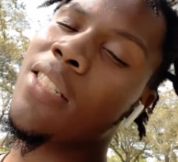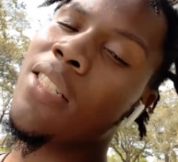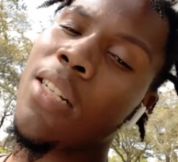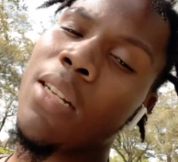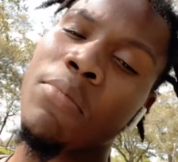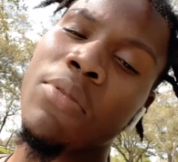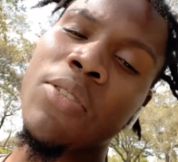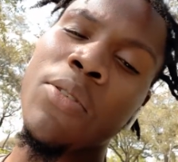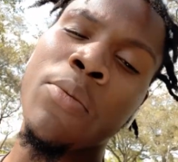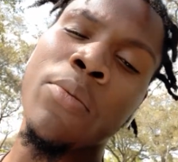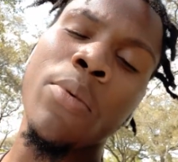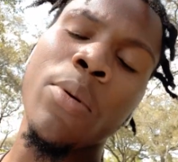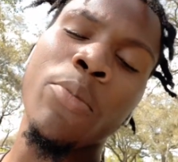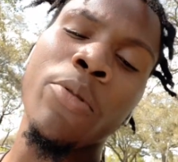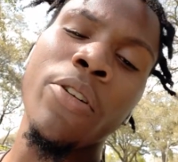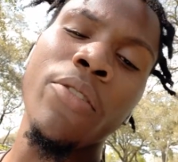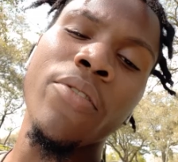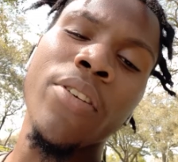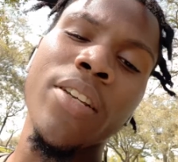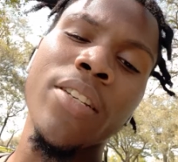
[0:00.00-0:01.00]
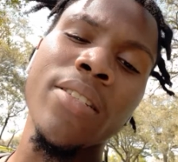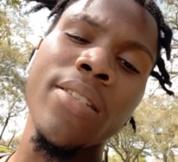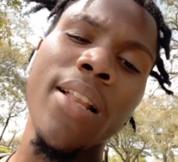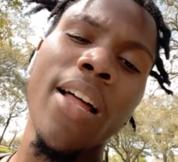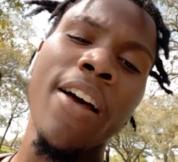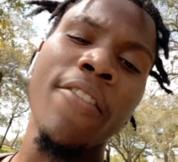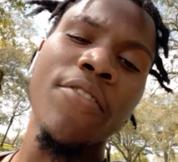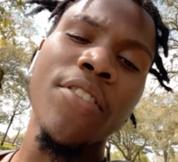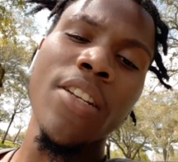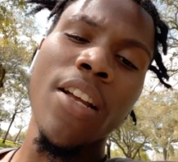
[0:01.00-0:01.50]
stems from a previous
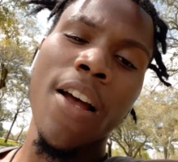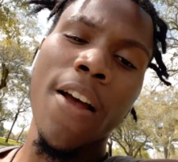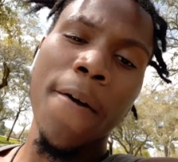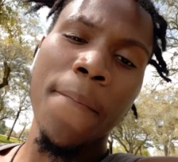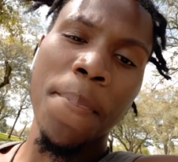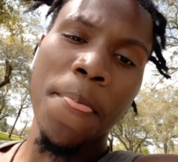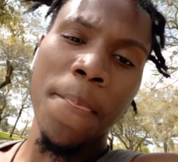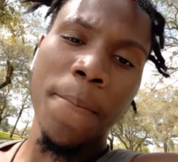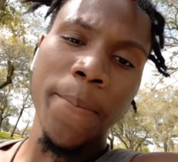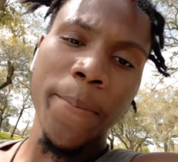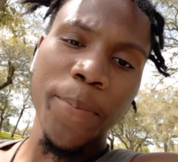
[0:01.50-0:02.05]
lifetime